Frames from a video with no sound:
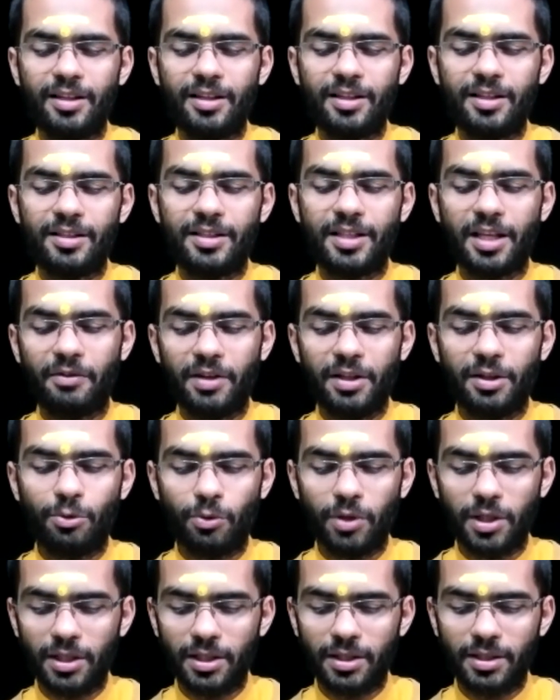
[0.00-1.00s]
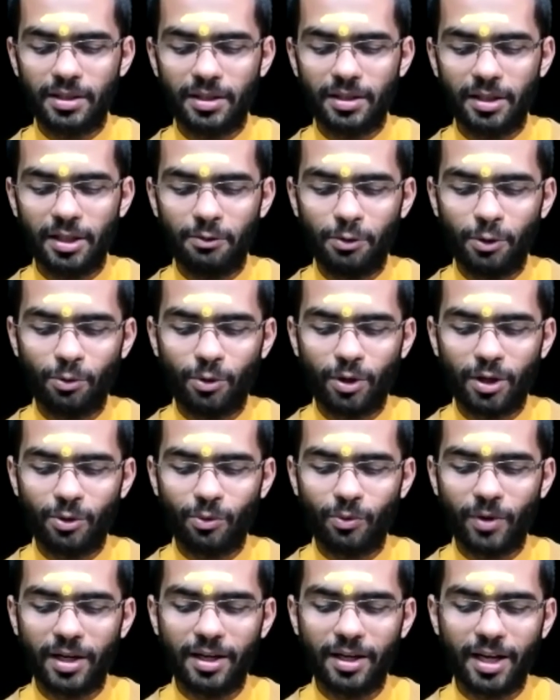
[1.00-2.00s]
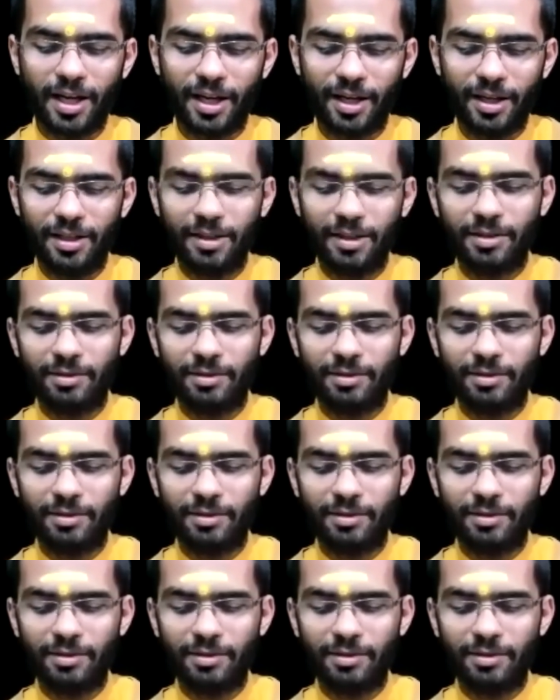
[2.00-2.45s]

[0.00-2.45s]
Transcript: 7th verse, if you want one line,